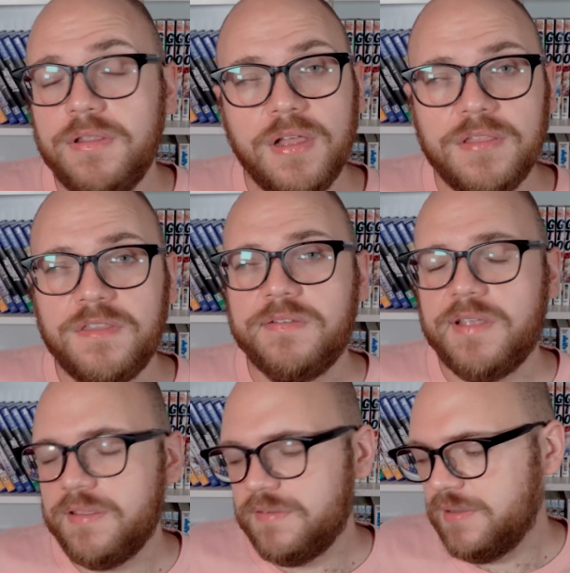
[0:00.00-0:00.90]
not
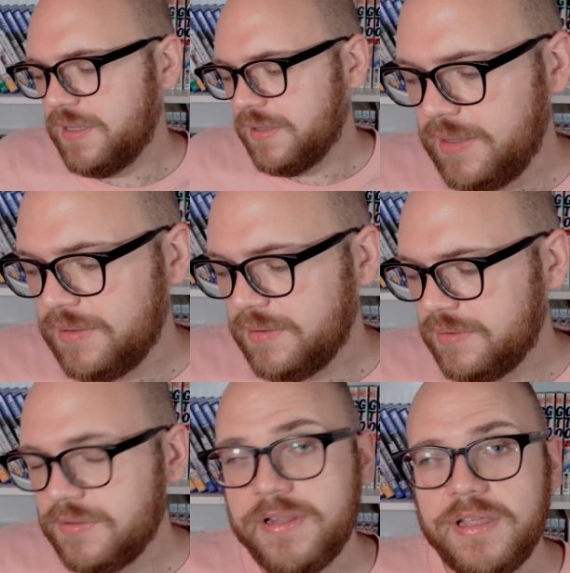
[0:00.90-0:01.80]
disgusting, and
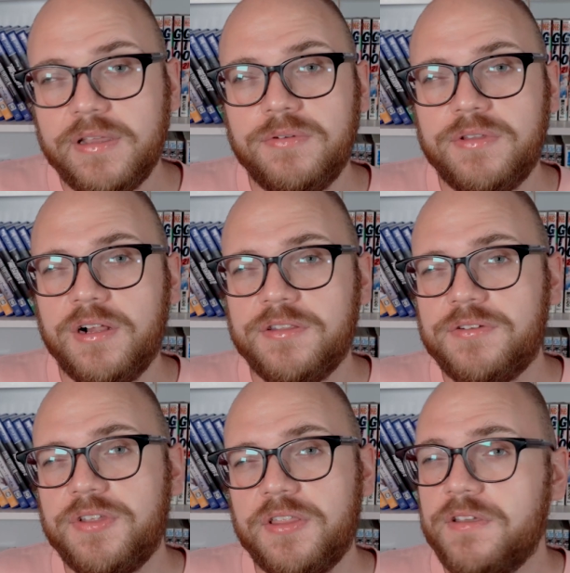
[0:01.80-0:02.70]
totally a good
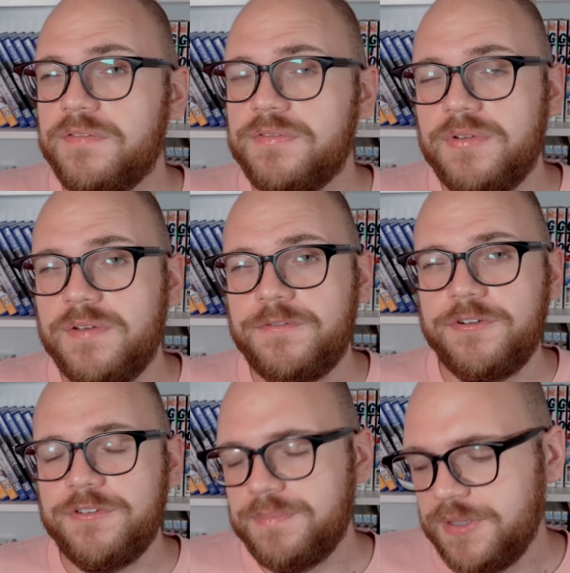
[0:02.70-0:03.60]
alternative to the
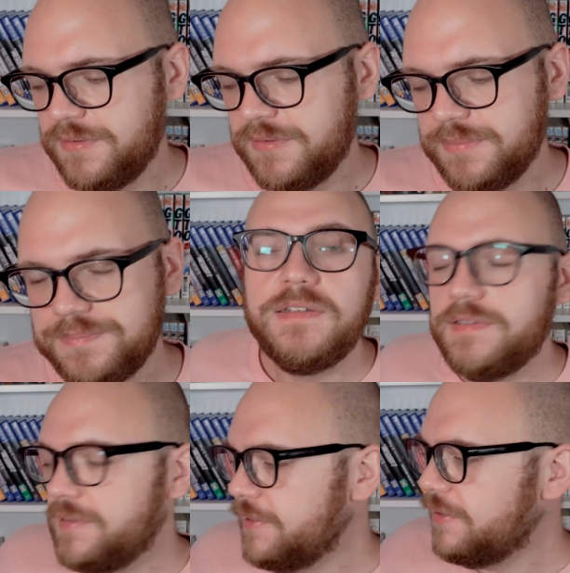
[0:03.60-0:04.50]
first beans.
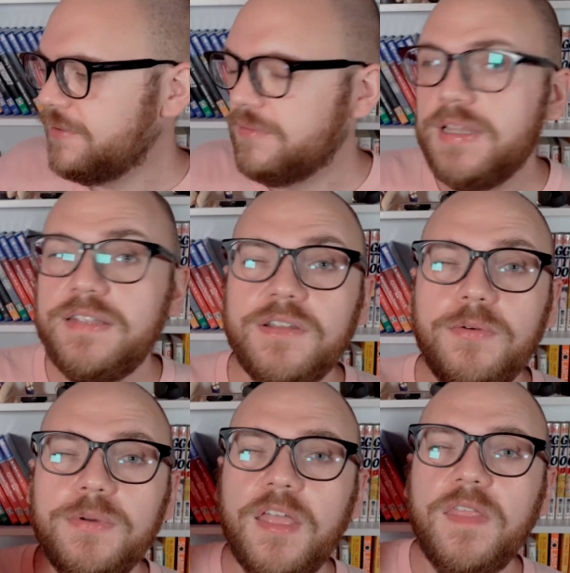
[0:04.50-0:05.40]
So let's go
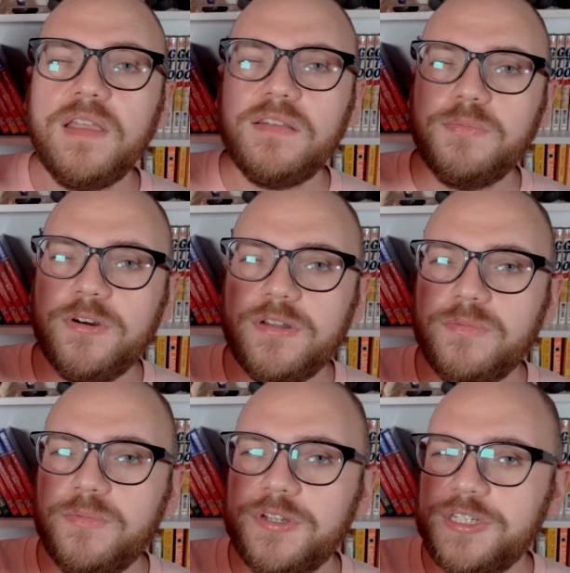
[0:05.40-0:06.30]
with the next
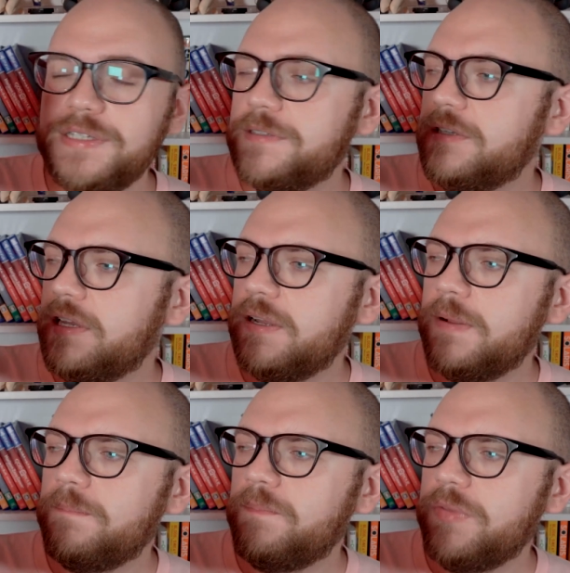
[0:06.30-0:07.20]
one, which is
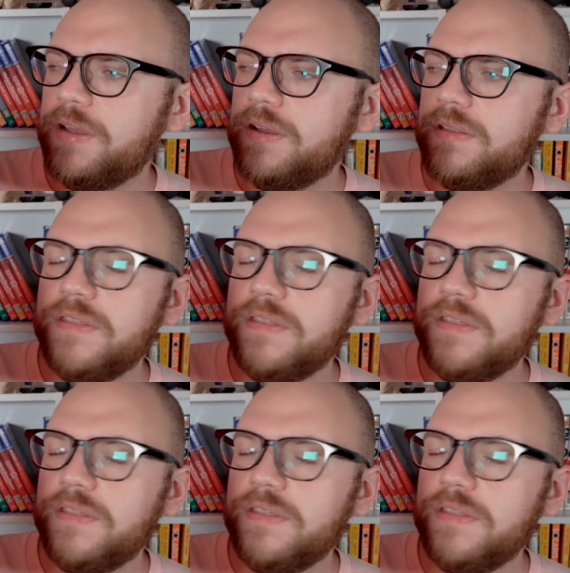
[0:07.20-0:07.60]
the